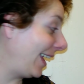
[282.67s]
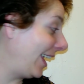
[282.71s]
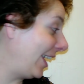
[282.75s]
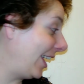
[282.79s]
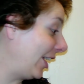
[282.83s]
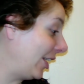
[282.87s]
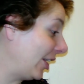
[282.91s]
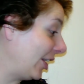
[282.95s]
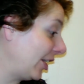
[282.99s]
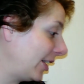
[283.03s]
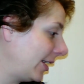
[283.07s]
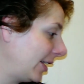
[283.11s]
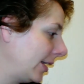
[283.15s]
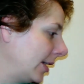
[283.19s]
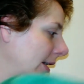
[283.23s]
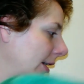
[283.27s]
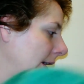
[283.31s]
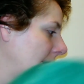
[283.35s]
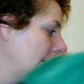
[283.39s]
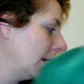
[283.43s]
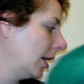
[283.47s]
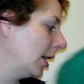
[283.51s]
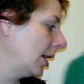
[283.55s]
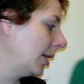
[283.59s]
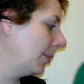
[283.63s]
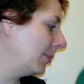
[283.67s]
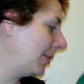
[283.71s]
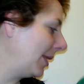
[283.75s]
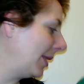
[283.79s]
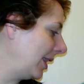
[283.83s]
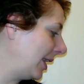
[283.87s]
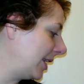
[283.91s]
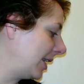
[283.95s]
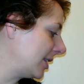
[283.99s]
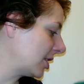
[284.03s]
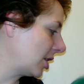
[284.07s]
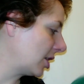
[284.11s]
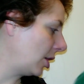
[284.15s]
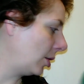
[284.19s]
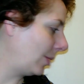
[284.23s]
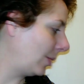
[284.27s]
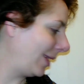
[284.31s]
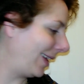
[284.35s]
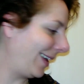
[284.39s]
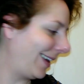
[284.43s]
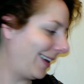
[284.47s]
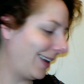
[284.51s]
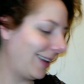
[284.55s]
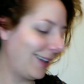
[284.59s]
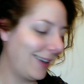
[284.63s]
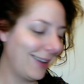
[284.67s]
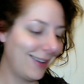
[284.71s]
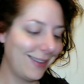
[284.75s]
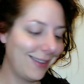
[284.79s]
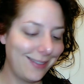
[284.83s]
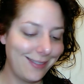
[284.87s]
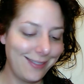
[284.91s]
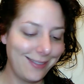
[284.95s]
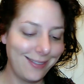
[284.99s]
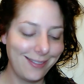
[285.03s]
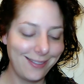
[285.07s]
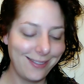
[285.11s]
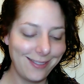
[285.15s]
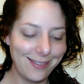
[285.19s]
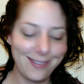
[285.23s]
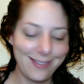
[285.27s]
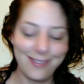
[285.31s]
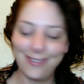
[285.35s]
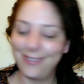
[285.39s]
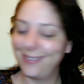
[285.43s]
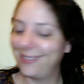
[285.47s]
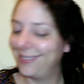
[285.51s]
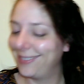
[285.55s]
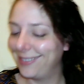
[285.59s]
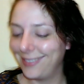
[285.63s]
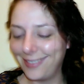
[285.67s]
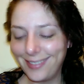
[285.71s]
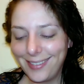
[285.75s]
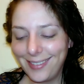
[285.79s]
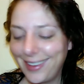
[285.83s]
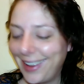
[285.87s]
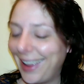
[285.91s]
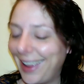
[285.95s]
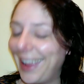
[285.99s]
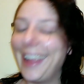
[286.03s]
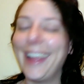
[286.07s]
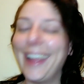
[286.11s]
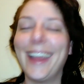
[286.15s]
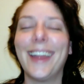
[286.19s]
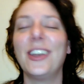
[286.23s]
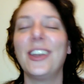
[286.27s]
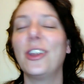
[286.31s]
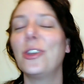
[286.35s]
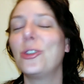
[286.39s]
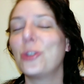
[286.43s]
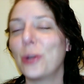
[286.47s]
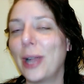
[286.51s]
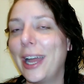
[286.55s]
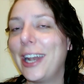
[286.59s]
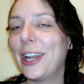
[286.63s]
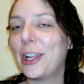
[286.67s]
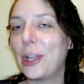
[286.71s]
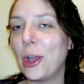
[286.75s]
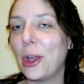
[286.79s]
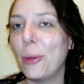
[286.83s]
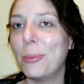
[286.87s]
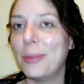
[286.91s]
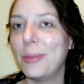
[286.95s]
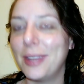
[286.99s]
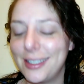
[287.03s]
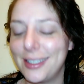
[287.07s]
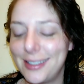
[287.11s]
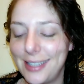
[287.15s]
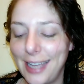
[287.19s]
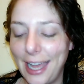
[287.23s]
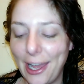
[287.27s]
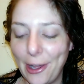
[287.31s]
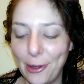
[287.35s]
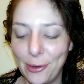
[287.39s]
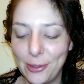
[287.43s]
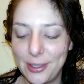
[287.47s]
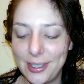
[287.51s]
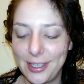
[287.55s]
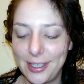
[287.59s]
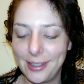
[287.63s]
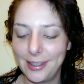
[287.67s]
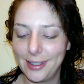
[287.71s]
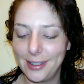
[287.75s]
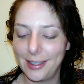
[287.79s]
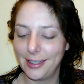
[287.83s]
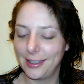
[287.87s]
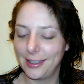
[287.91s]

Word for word: hair, but let's go ahead and try to comb this out.